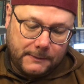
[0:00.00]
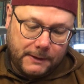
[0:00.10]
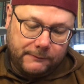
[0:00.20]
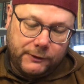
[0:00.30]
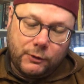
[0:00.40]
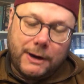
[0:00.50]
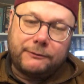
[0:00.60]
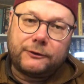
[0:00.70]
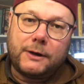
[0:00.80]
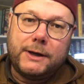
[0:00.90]
if you have
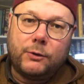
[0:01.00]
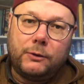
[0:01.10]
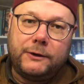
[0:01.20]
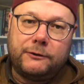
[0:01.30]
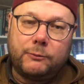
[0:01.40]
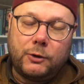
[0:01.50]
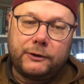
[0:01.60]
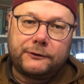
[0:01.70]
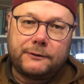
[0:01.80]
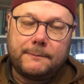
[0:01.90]
studied all these
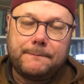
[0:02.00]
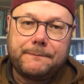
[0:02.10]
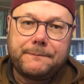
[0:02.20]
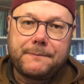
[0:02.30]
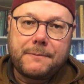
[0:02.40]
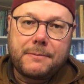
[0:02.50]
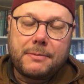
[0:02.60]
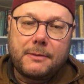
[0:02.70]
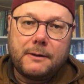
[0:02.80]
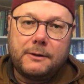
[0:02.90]
works,
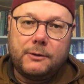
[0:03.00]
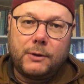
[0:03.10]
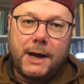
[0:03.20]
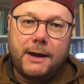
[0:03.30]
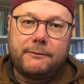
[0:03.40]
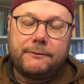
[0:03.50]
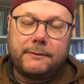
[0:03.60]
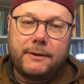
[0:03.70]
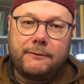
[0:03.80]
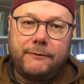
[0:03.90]
you will have
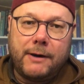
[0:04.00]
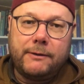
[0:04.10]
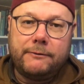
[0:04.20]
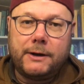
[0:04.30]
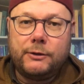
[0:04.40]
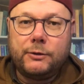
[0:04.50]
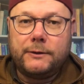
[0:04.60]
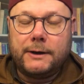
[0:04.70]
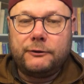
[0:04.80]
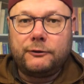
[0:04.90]
a very, very good
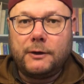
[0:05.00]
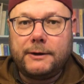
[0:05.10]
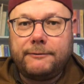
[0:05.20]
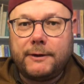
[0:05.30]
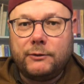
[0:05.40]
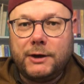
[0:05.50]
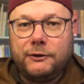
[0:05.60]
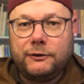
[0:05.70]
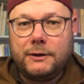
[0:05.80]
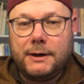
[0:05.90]
and solid
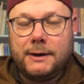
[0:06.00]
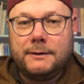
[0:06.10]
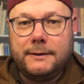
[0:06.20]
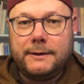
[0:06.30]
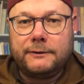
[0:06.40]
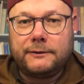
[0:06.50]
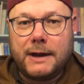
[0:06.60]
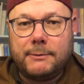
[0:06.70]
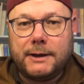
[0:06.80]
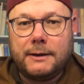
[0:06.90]
foundation in the
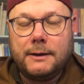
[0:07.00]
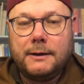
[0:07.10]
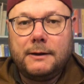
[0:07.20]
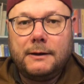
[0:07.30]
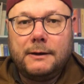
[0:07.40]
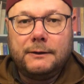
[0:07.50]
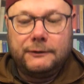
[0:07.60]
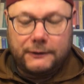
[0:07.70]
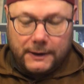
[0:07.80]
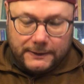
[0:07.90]
Islamic
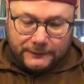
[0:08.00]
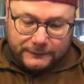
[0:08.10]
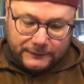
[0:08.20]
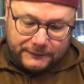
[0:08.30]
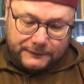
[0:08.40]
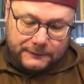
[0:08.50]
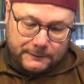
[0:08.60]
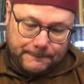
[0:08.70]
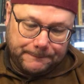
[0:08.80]
sciences.